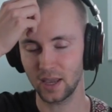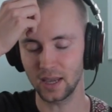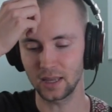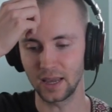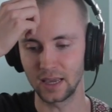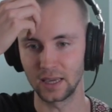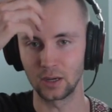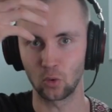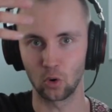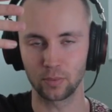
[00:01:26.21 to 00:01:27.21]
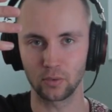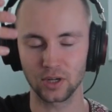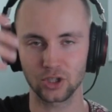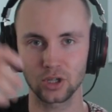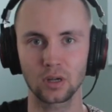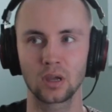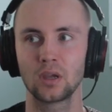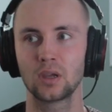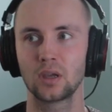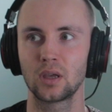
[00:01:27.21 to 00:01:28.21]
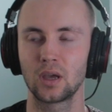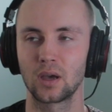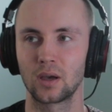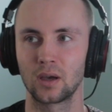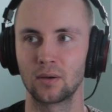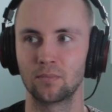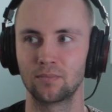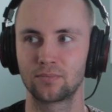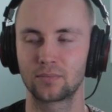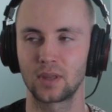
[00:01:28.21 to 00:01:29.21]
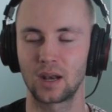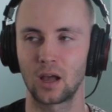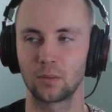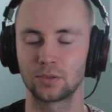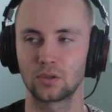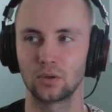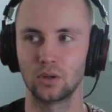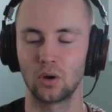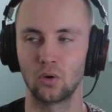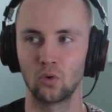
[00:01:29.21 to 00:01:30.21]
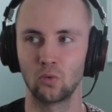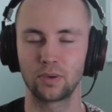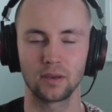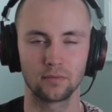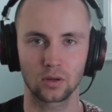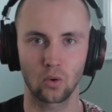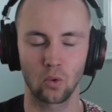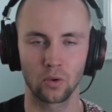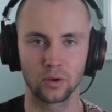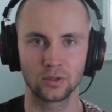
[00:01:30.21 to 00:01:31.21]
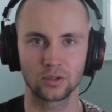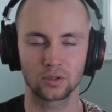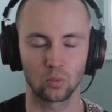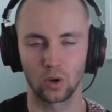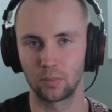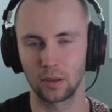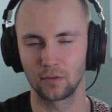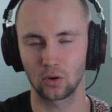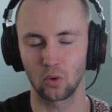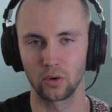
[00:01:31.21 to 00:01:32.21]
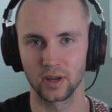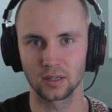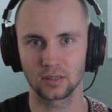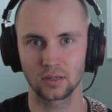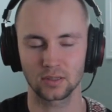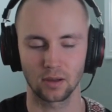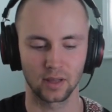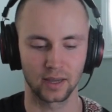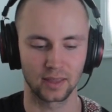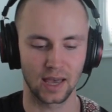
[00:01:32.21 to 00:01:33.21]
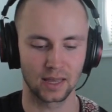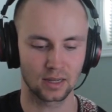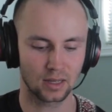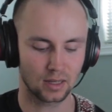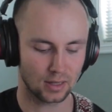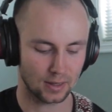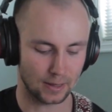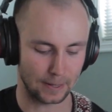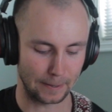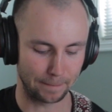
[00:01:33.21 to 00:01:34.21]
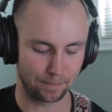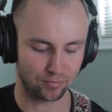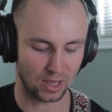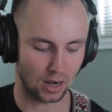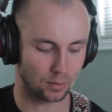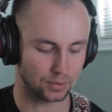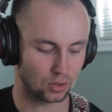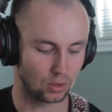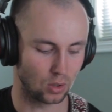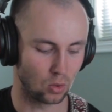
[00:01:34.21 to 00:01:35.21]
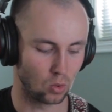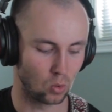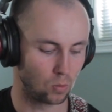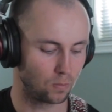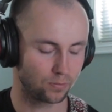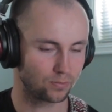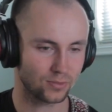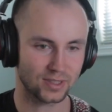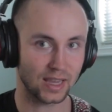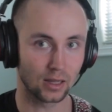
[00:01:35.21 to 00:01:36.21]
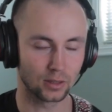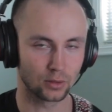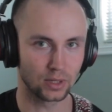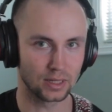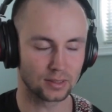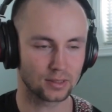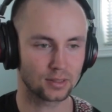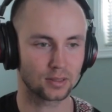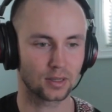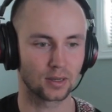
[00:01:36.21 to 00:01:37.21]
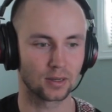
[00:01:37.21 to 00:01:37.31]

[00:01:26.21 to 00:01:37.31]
in a chord progression. It helps to know pivot chords, what a pivot chord is, stuff like that. It helps to know scale degrees,